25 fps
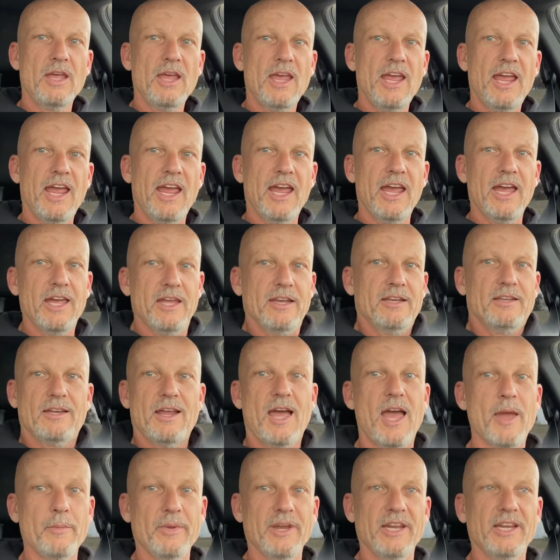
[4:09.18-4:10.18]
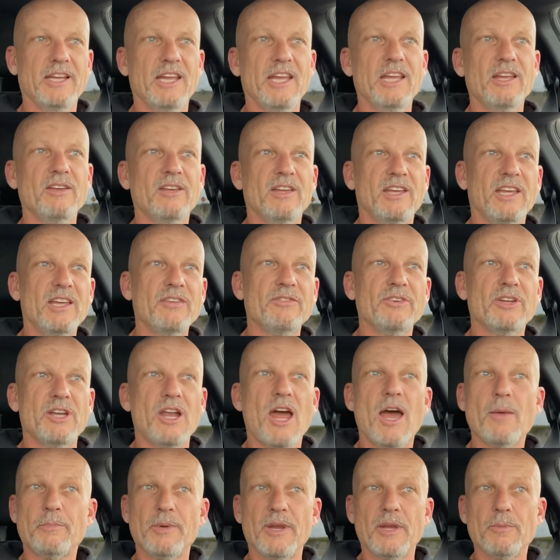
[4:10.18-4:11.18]
And I mean, even
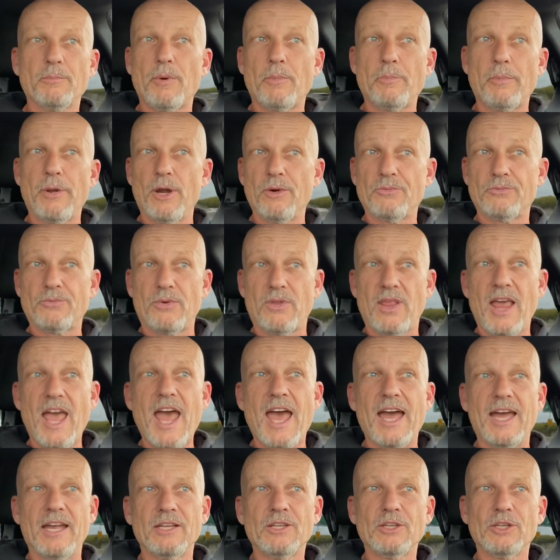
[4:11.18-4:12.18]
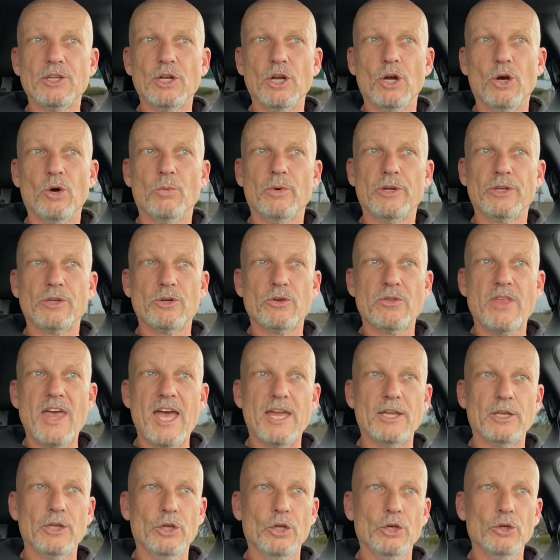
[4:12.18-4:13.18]
not being prepared for that, when you're
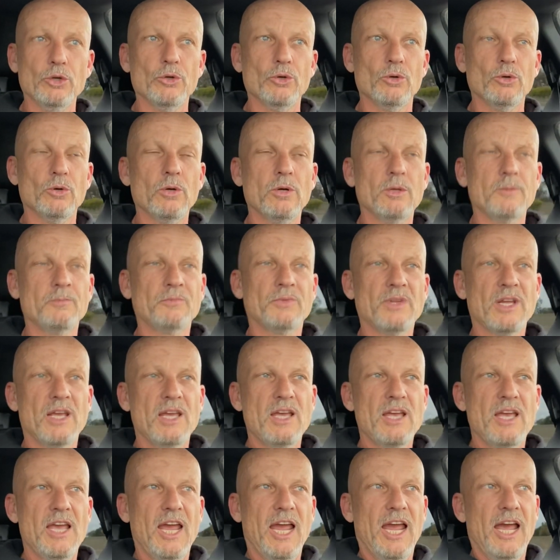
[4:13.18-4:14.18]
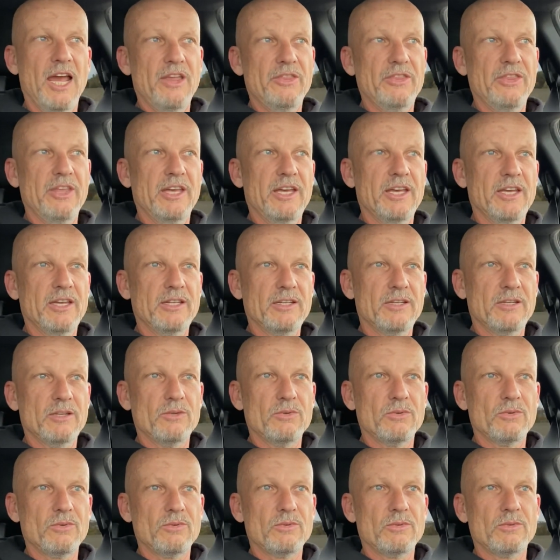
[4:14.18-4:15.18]
that new, and
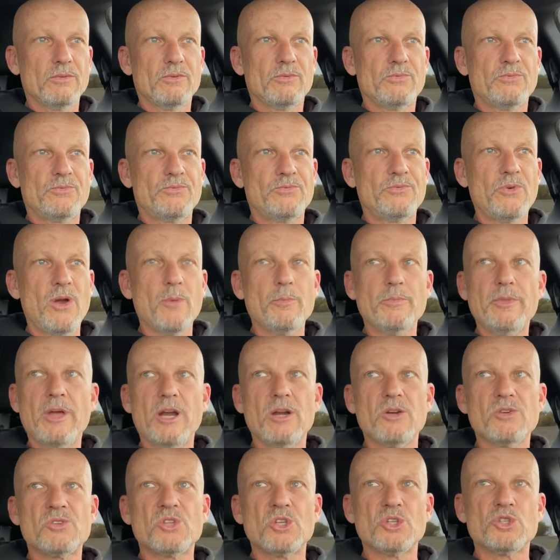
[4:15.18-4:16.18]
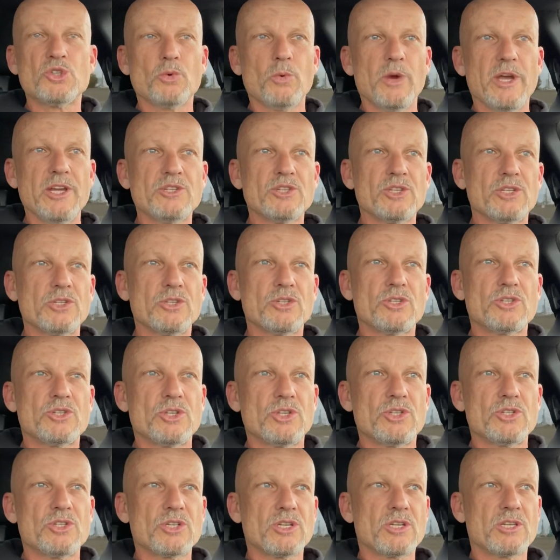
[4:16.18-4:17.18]
then from there situations
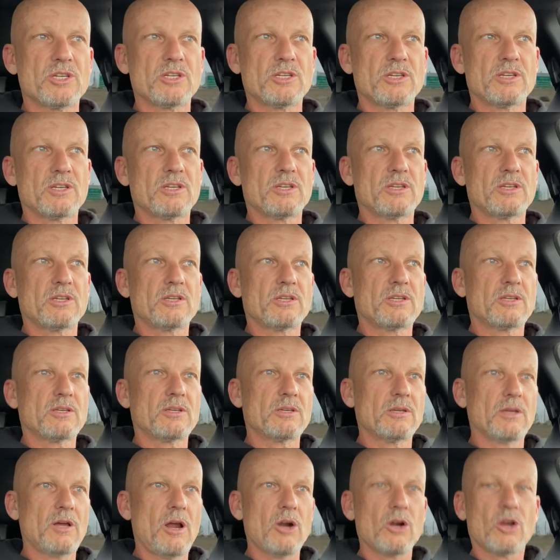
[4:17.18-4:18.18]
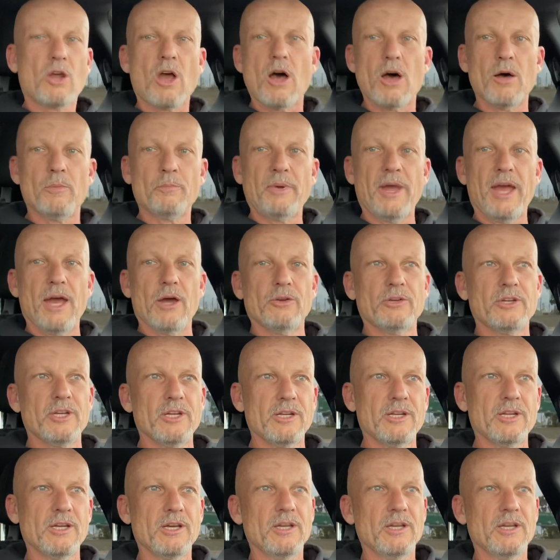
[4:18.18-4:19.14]
just are compounded.